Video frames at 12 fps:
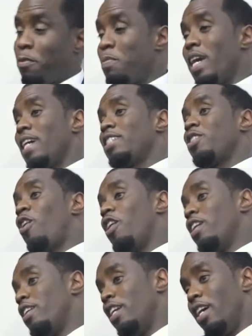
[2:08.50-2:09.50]
Like for me, I
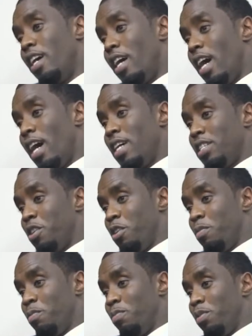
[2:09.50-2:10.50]
started as
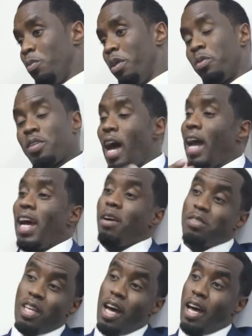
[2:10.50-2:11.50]
when it was hot
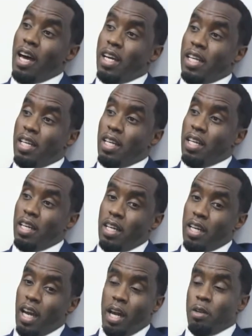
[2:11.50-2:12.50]
outside,
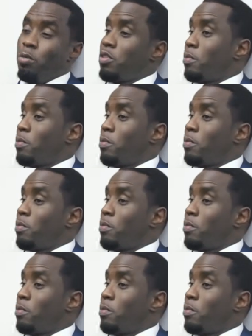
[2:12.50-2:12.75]
I knew